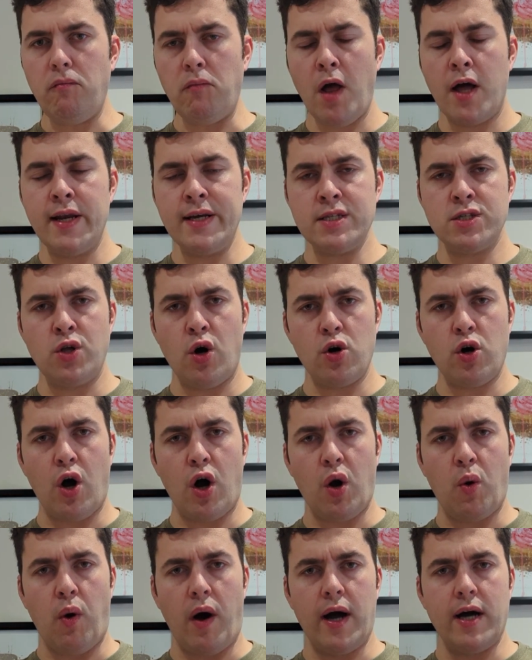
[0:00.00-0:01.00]
And it's not
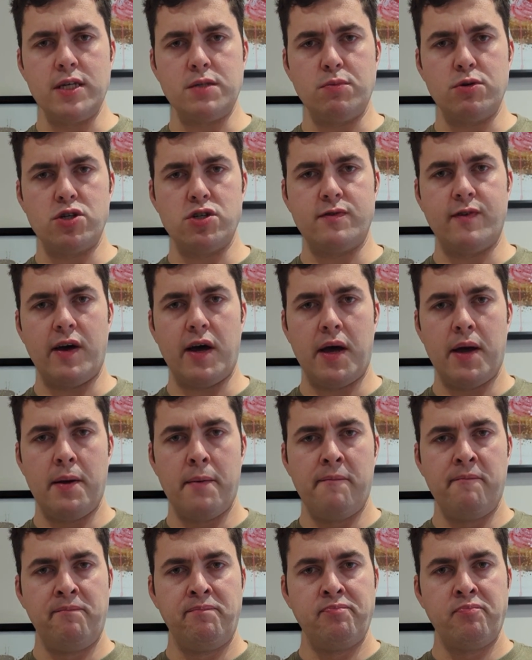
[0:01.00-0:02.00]
got quite as much as a
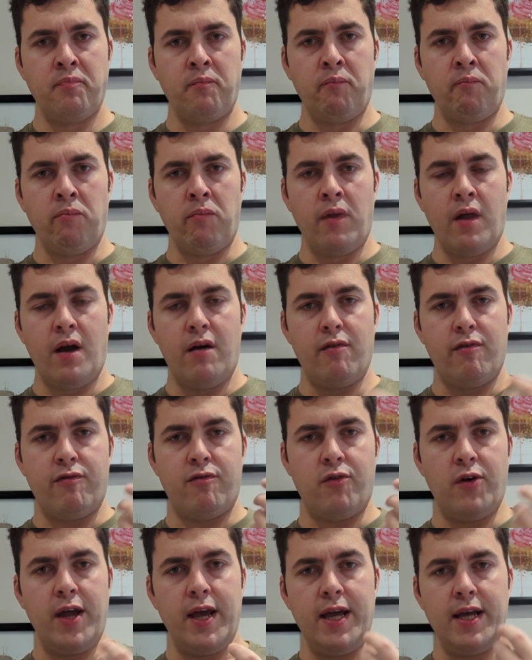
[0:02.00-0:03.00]

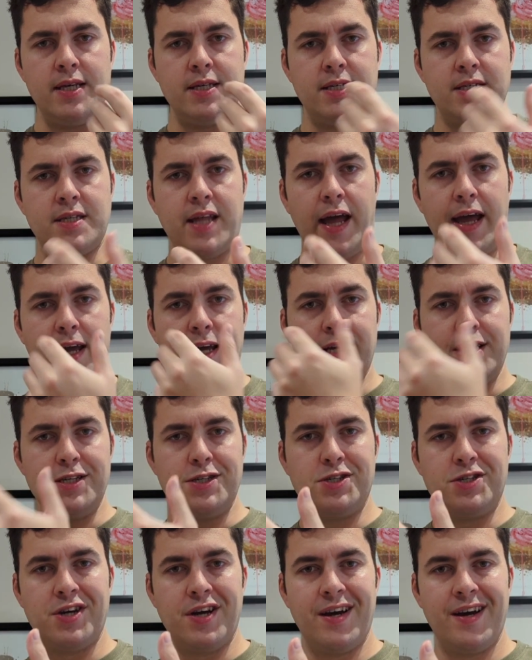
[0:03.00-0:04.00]

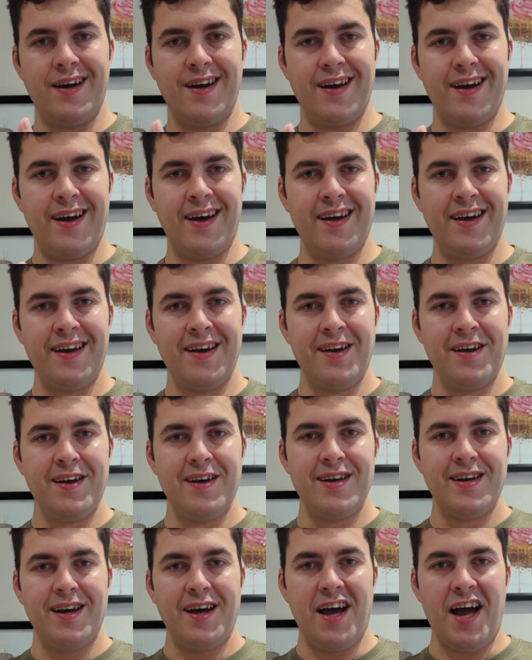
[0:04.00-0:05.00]
free-stage
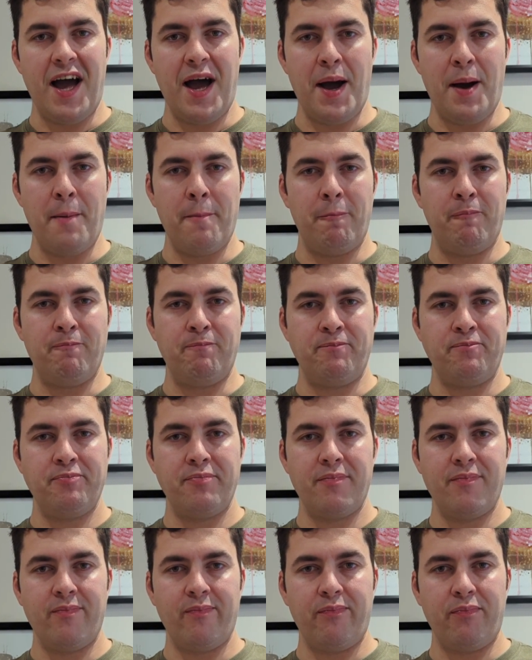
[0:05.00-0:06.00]

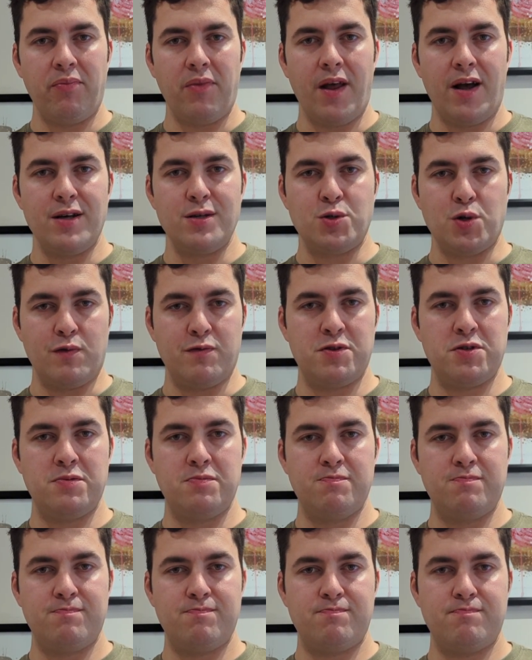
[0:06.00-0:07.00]
sort of
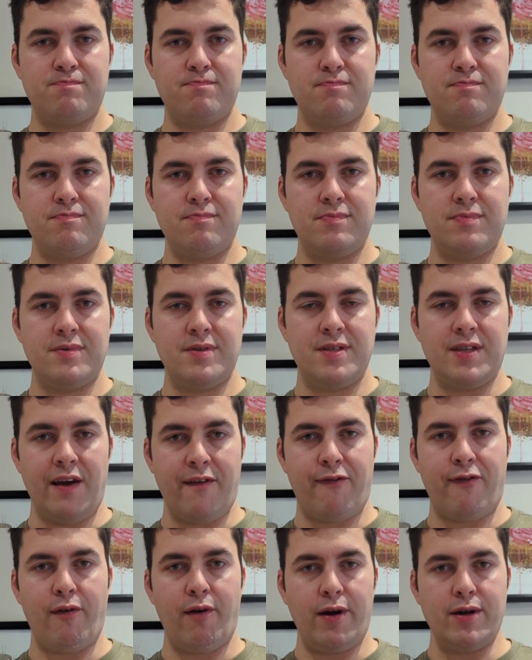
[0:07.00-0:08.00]

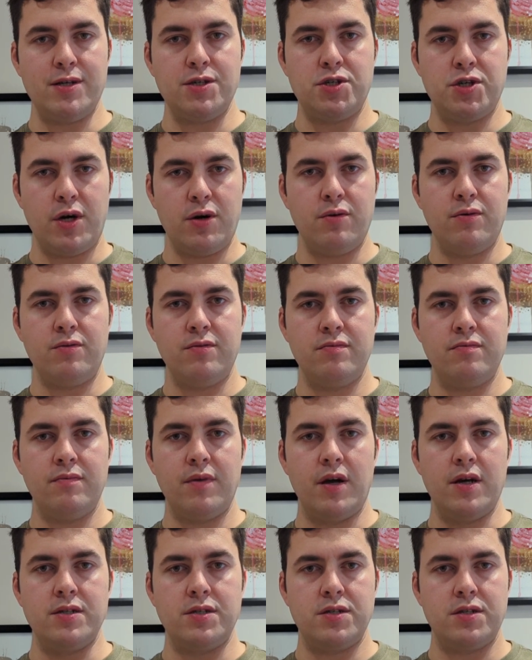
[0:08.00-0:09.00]
differential
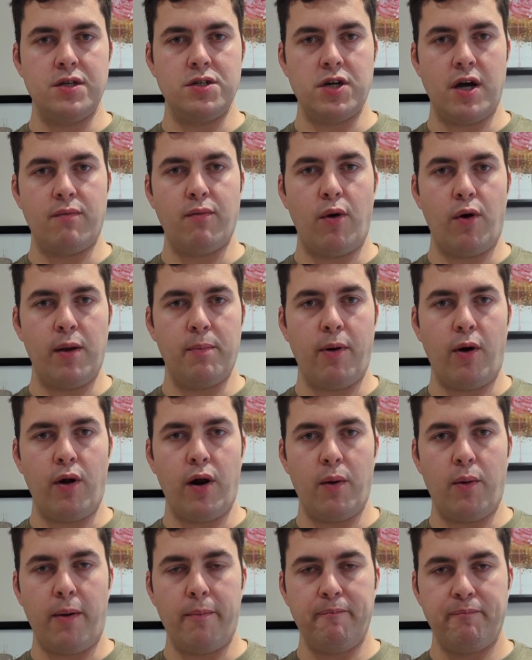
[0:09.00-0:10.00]
as the jam Roly
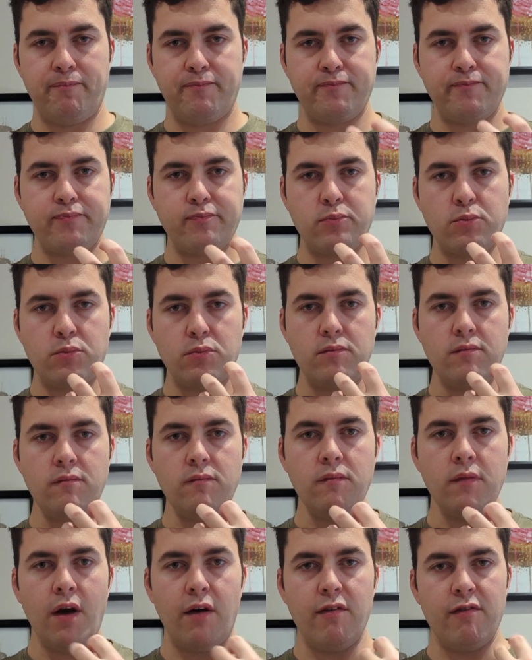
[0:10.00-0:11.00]
Poly one.
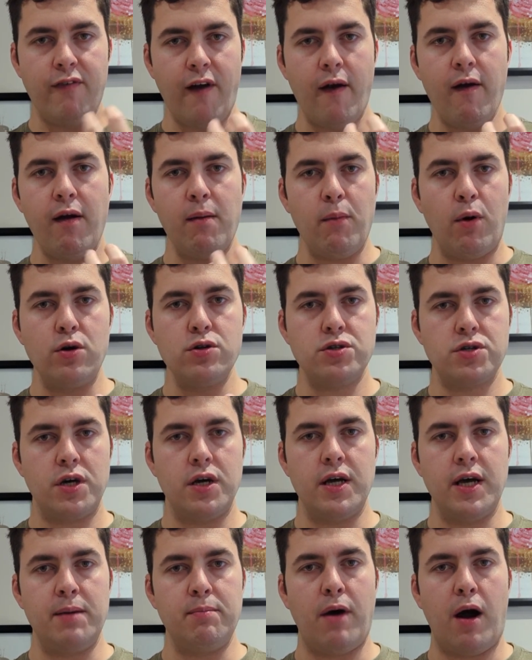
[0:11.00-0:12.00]
Very much
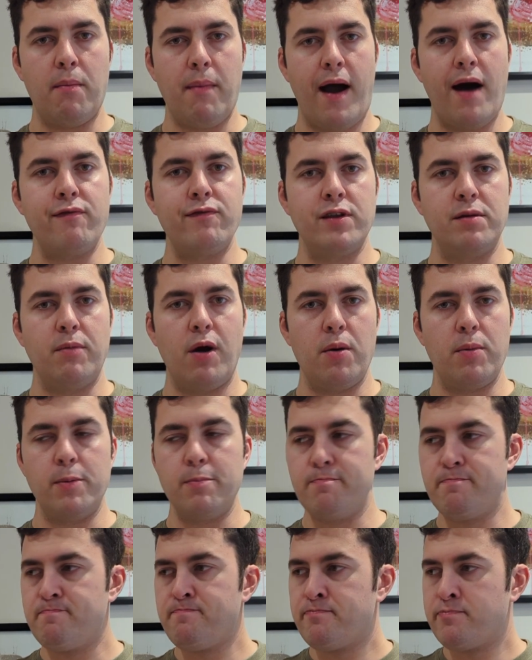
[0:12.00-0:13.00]
in my mouth at the
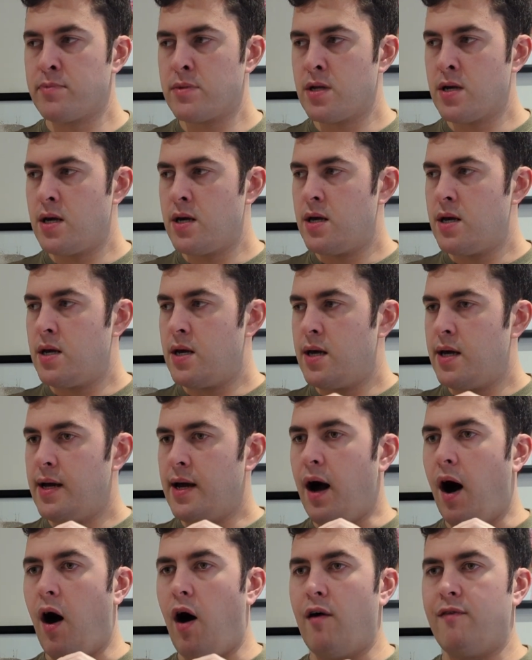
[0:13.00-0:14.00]
moment
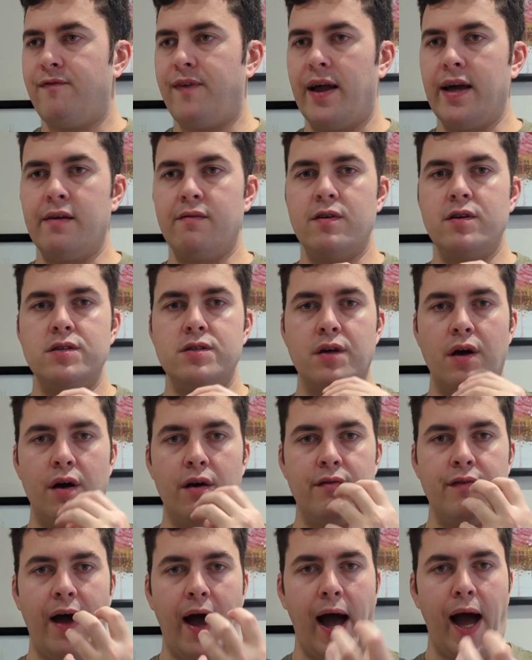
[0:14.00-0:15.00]
are flavours
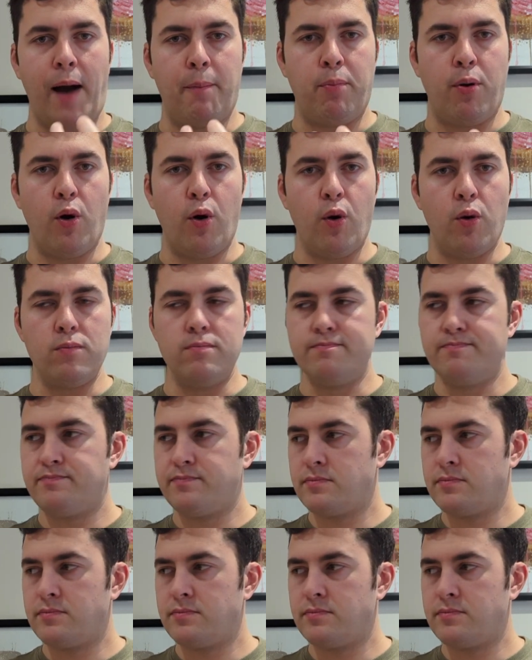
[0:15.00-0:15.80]
of apple,